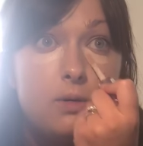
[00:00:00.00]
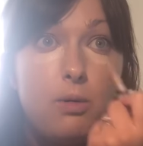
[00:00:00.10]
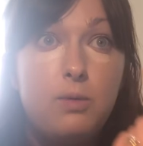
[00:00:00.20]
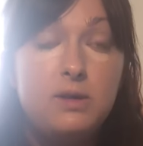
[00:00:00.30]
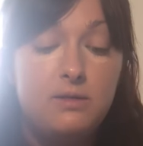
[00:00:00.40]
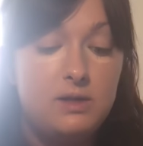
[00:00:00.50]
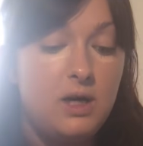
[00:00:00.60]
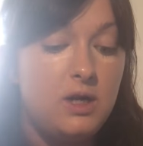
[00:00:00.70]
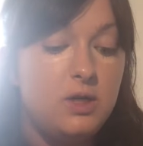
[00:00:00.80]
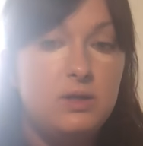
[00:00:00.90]
you know what, once I've
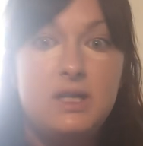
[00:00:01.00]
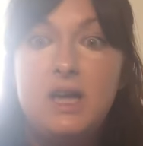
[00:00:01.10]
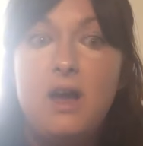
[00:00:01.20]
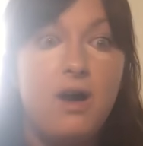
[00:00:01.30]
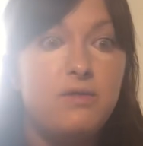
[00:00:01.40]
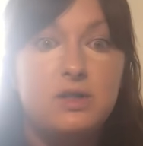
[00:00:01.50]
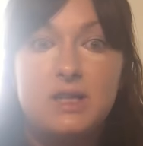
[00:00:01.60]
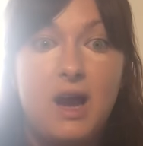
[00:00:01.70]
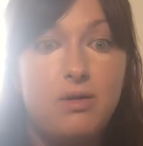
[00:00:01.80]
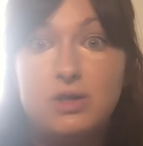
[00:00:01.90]
started using it, I've
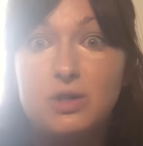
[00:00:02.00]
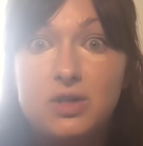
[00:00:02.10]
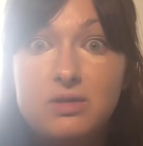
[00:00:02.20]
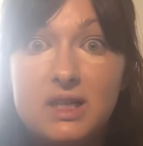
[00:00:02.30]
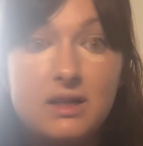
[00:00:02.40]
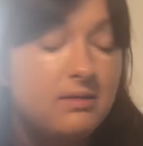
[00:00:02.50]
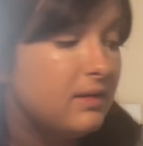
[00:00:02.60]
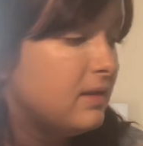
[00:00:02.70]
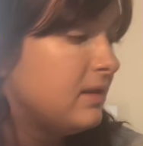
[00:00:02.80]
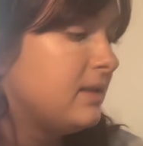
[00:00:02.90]
just carried on using it.
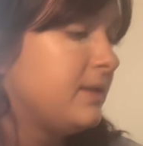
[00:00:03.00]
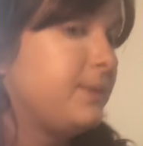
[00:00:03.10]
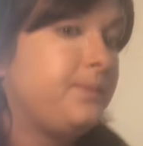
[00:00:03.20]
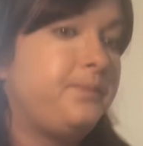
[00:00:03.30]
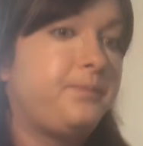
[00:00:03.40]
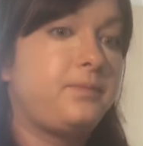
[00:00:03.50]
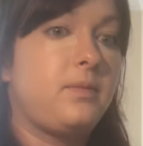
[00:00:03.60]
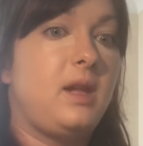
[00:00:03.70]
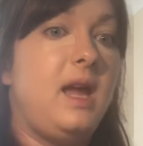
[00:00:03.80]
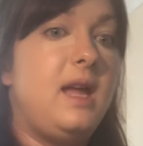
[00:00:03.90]

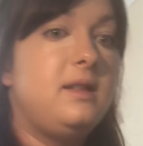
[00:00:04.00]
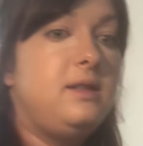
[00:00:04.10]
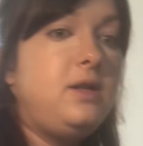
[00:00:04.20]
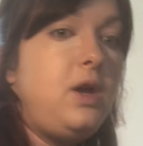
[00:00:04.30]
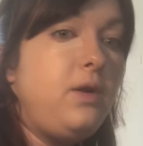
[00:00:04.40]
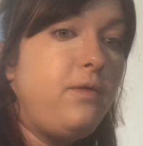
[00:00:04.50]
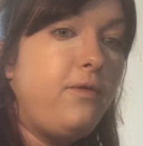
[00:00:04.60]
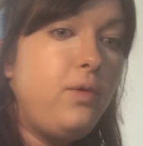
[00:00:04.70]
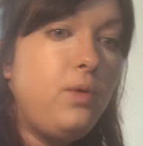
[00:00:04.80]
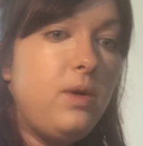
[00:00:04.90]
And so
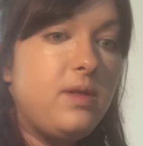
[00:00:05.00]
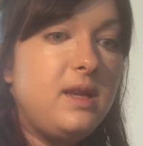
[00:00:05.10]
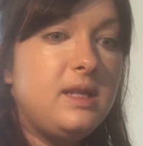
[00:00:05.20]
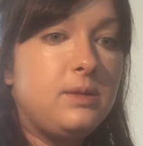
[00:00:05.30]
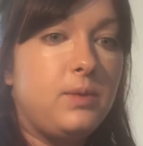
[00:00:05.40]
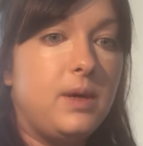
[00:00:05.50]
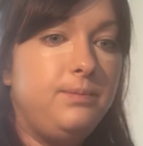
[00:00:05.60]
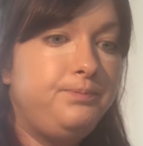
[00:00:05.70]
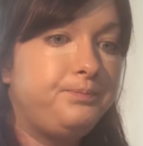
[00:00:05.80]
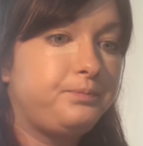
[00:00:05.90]
for this
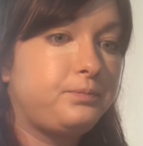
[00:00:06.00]
one,